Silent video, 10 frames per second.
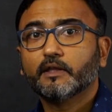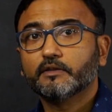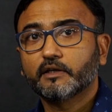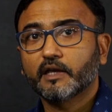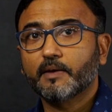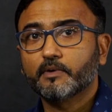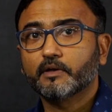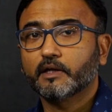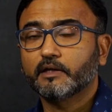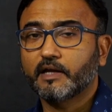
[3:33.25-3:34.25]
that the camera
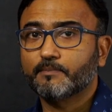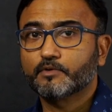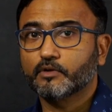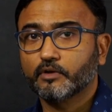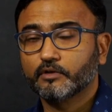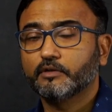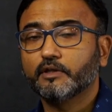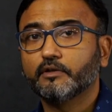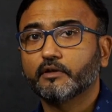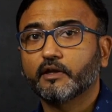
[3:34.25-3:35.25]
can capture or the
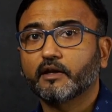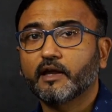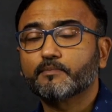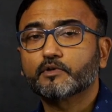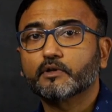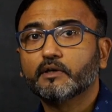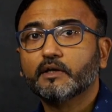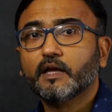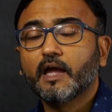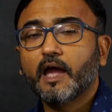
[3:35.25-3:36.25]
sensor can capture.
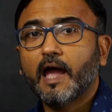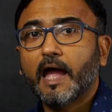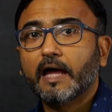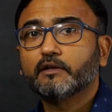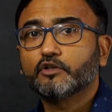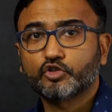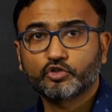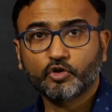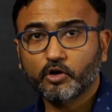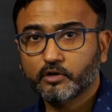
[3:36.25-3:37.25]
At a
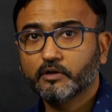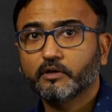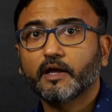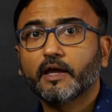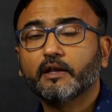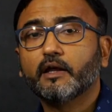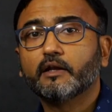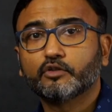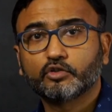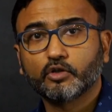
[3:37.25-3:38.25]
shorter and
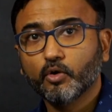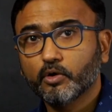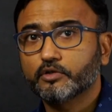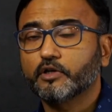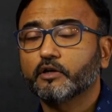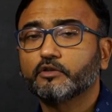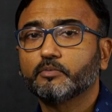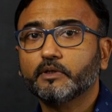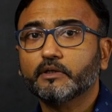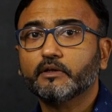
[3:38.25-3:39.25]
at a slower shutter
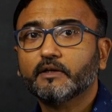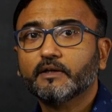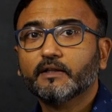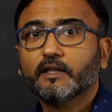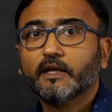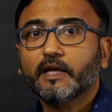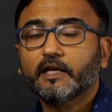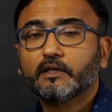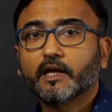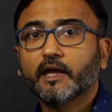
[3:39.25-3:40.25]
speed,
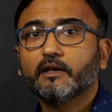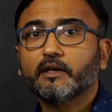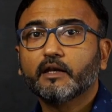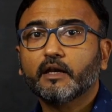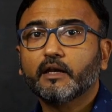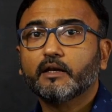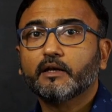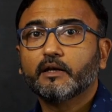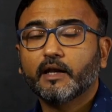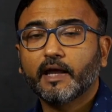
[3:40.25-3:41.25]
it can
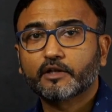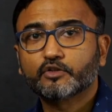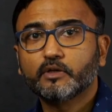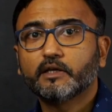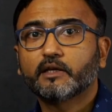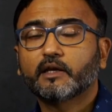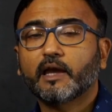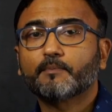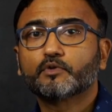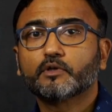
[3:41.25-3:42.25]
actually
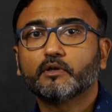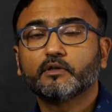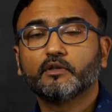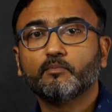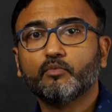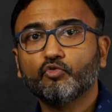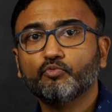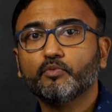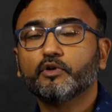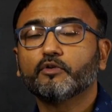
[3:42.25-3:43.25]
capture the
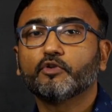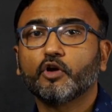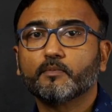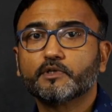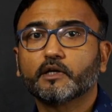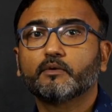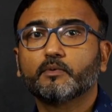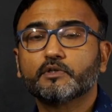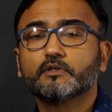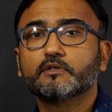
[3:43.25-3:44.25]
movement of an object
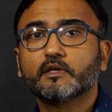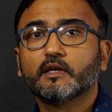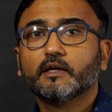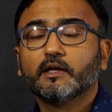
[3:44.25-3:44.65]
which is